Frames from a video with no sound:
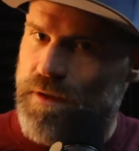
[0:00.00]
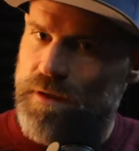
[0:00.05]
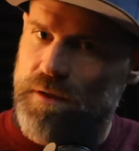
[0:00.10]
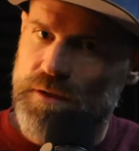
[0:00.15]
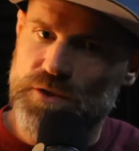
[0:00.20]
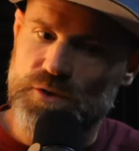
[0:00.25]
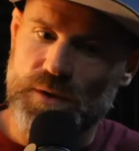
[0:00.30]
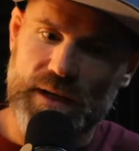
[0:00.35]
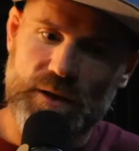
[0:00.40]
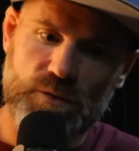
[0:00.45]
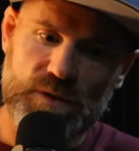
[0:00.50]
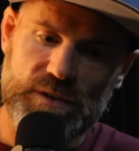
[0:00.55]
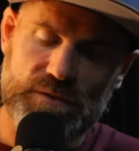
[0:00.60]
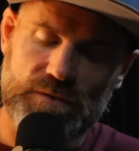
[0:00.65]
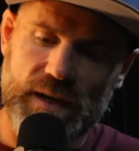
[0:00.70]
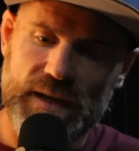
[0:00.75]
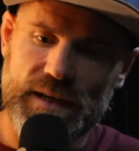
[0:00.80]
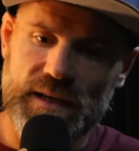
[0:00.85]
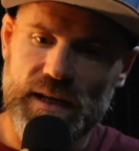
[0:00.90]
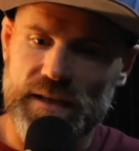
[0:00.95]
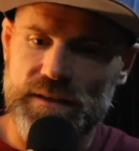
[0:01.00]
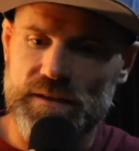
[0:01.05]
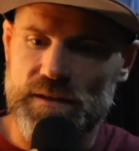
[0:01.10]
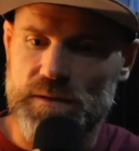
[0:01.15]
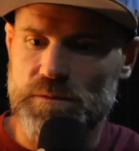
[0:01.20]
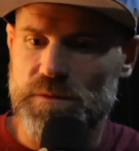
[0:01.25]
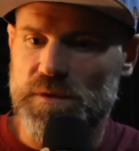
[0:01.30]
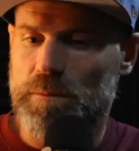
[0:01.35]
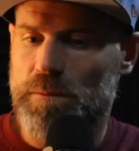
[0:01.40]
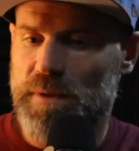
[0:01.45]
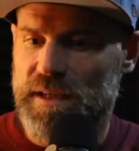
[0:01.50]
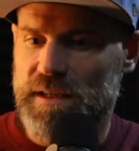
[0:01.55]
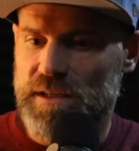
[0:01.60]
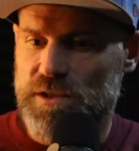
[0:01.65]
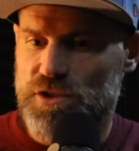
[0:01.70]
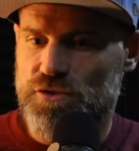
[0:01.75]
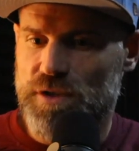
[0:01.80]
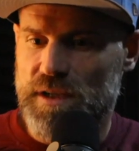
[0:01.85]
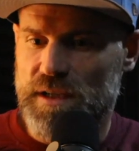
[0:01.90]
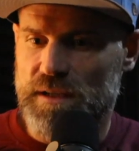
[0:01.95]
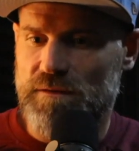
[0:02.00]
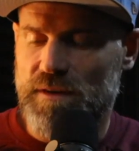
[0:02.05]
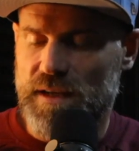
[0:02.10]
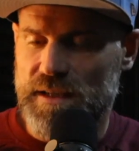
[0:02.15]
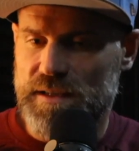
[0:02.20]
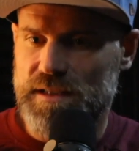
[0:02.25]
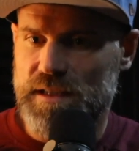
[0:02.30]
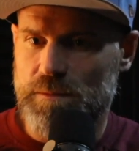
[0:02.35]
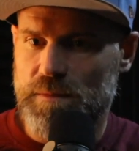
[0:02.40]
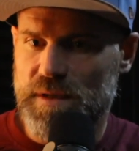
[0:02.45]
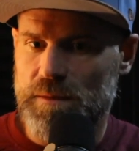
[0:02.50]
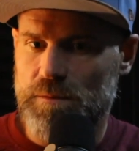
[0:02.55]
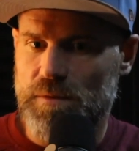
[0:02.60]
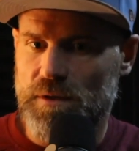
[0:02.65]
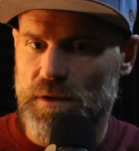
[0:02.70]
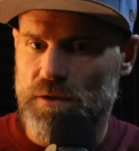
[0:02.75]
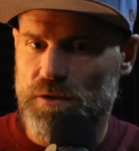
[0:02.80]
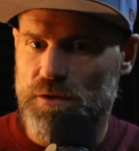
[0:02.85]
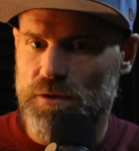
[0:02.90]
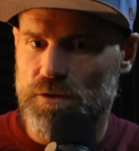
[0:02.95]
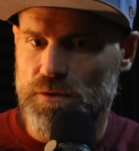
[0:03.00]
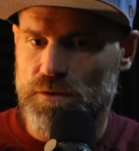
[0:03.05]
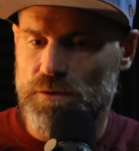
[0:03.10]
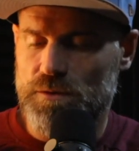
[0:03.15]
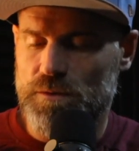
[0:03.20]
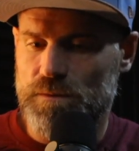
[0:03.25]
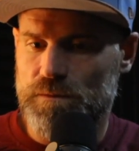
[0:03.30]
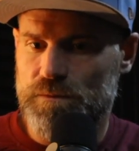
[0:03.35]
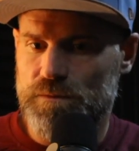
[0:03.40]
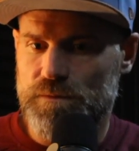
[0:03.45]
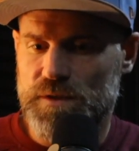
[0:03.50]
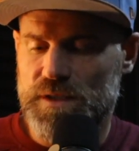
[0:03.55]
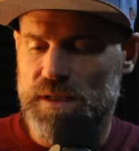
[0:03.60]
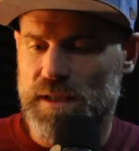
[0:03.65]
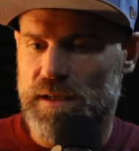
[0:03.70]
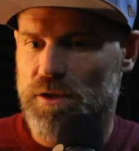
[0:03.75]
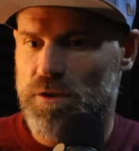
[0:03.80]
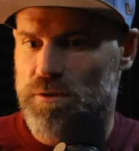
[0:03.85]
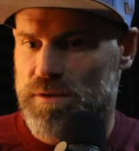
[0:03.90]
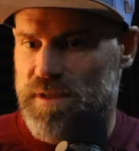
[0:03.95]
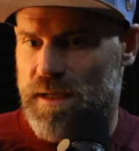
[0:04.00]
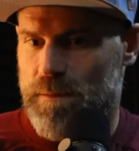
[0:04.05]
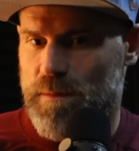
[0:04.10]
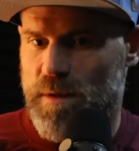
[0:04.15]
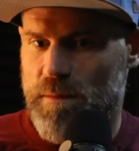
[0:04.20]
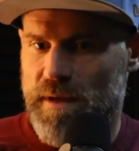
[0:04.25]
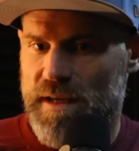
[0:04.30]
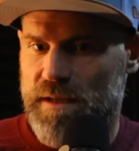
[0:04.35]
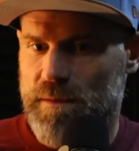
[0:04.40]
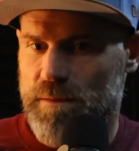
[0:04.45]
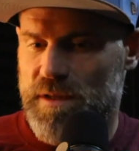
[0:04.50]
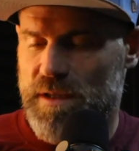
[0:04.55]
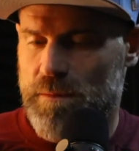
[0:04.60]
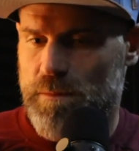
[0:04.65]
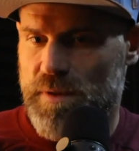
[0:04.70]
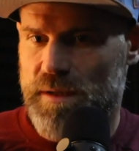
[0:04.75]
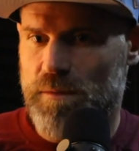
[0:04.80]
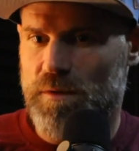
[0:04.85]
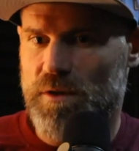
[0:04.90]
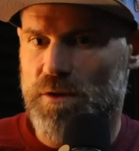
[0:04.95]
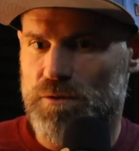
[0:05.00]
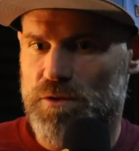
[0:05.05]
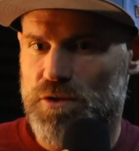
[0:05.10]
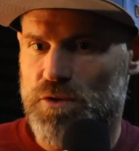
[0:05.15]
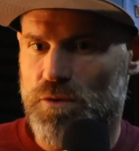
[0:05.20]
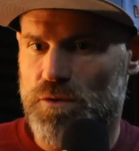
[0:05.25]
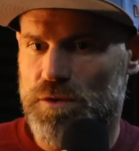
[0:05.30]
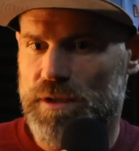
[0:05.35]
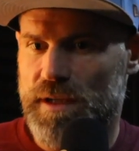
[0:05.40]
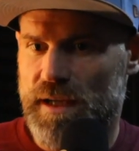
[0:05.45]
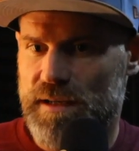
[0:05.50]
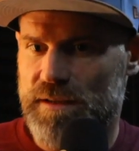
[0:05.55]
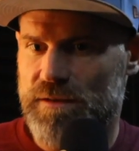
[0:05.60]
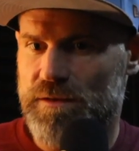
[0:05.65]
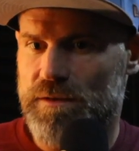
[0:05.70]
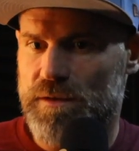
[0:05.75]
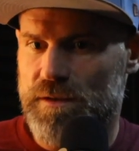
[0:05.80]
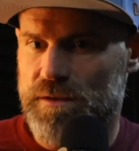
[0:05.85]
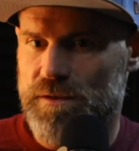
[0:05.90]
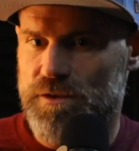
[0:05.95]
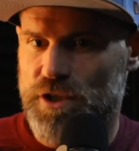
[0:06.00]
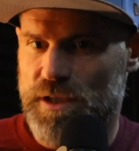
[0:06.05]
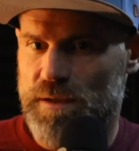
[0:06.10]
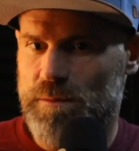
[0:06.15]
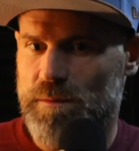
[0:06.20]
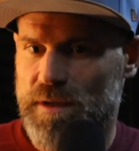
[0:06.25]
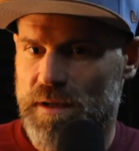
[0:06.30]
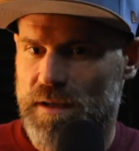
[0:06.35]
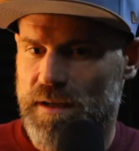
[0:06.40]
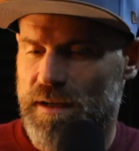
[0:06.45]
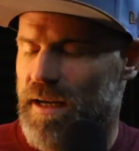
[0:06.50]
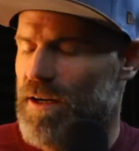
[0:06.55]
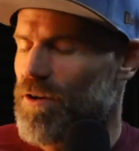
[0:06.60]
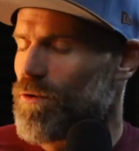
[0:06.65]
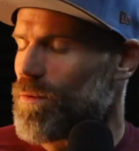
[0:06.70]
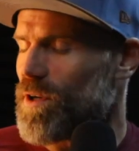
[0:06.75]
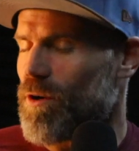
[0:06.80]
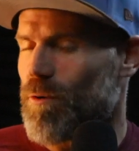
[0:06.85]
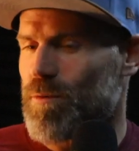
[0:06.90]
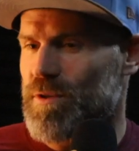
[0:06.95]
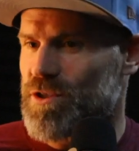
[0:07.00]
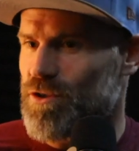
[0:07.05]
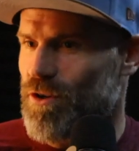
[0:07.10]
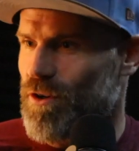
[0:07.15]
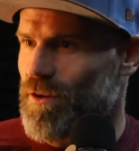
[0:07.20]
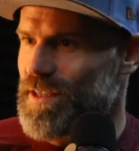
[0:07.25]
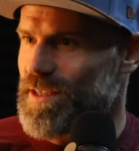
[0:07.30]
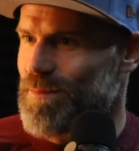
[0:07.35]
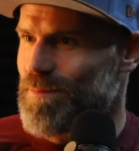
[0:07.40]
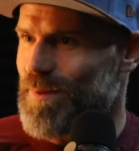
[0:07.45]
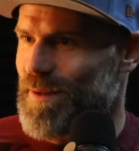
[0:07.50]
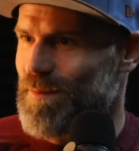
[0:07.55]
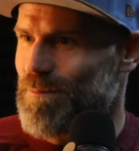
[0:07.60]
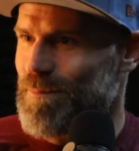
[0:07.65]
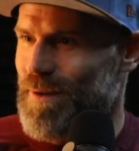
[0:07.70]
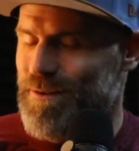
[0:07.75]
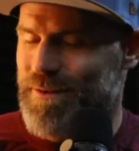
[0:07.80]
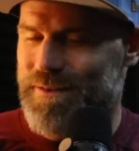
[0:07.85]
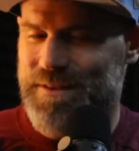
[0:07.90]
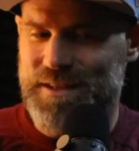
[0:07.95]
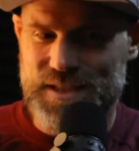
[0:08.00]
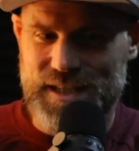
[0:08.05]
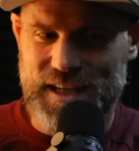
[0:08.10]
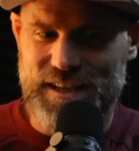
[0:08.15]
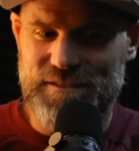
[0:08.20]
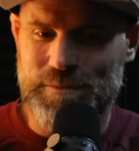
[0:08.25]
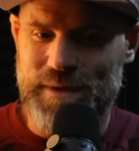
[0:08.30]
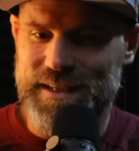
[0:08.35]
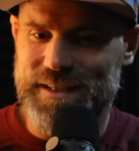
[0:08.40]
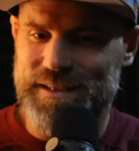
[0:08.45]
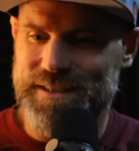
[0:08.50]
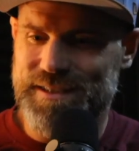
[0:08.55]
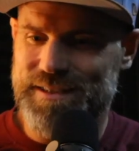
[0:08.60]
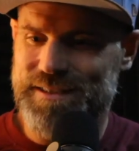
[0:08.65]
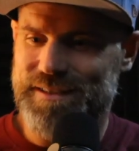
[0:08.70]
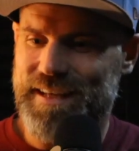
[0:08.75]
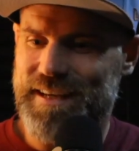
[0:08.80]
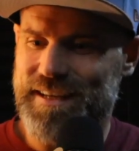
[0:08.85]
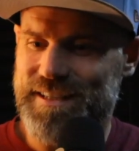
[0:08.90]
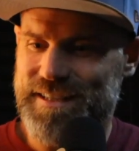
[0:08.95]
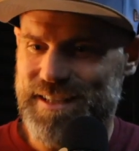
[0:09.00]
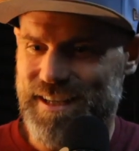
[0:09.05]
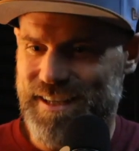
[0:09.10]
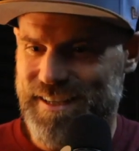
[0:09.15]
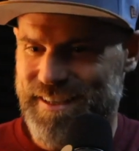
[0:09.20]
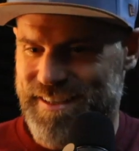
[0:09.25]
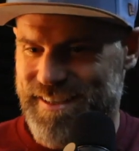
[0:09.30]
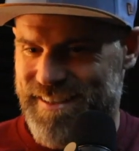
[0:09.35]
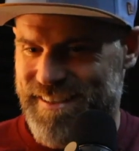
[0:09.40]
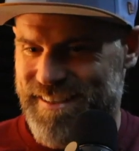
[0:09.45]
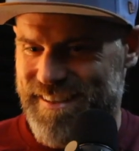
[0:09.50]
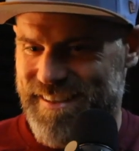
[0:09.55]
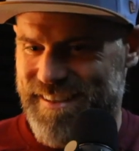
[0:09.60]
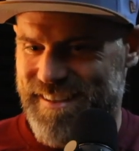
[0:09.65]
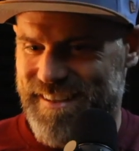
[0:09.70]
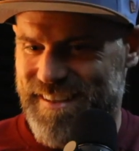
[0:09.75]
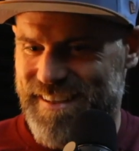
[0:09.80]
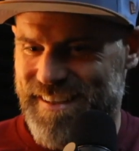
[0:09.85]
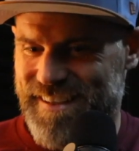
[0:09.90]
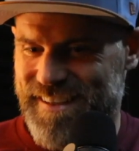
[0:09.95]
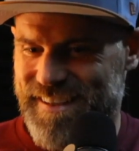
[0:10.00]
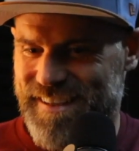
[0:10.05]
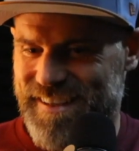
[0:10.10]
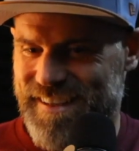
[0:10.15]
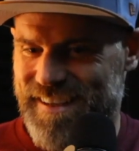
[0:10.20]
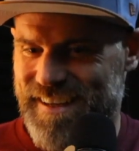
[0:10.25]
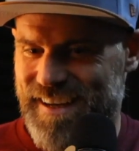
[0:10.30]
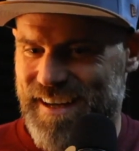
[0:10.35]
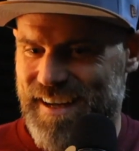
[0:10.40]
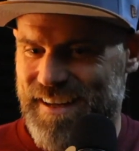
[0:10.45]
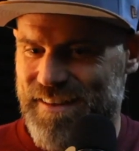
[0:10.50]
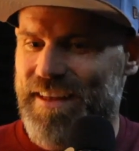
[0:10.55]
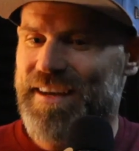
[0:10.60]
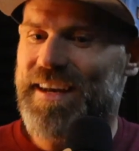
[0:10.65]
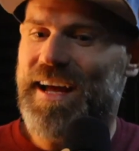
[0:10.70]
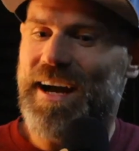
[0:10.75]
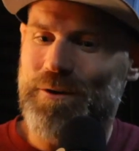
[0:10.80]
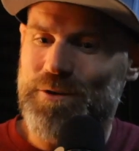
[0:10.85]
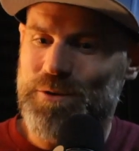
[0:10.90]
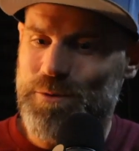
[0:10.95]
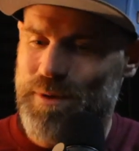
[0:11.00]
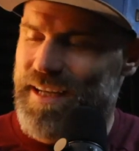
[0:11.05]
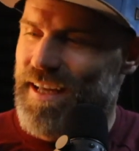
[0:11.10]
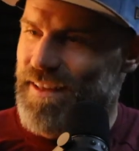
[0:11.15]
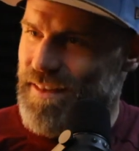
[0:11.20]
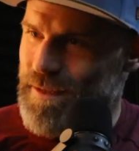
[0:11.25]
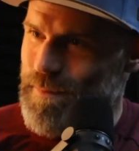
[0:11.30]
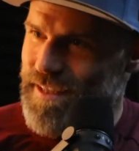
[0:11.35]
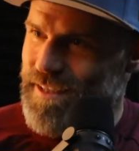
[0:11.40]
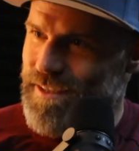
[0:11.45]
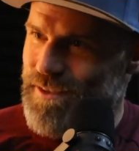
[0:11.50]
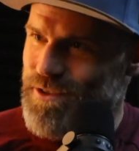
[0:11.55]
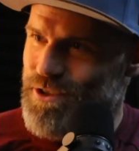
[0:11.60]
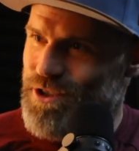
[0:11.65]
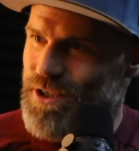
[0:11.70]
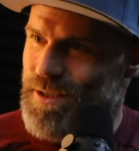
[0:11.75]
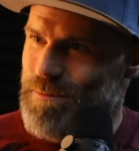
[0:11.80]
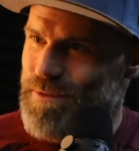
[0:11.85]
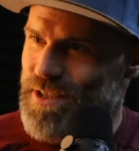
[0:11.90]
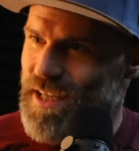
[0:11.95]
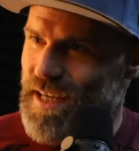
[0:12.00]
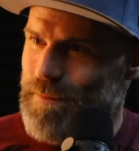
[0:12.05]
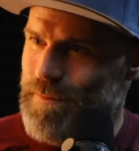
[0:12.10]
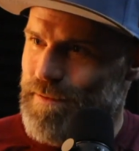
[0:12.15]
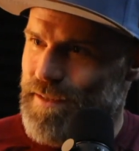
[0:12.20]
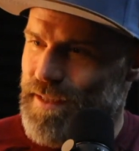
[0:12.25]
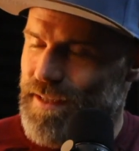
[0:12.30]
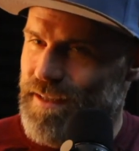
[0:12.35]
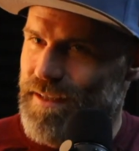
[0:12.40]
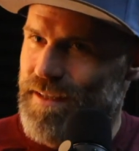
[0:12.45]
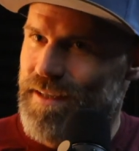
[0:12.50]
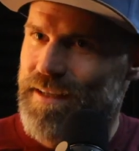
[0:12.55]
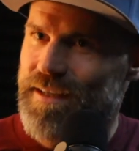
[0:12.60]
So I always find like the biggest trait of, like, say, people who say lose that momentum are the people who don't get in the gym. And I know we always talk this about in the staff meetings. Then it's like, and then how do we get them into the gym type thing?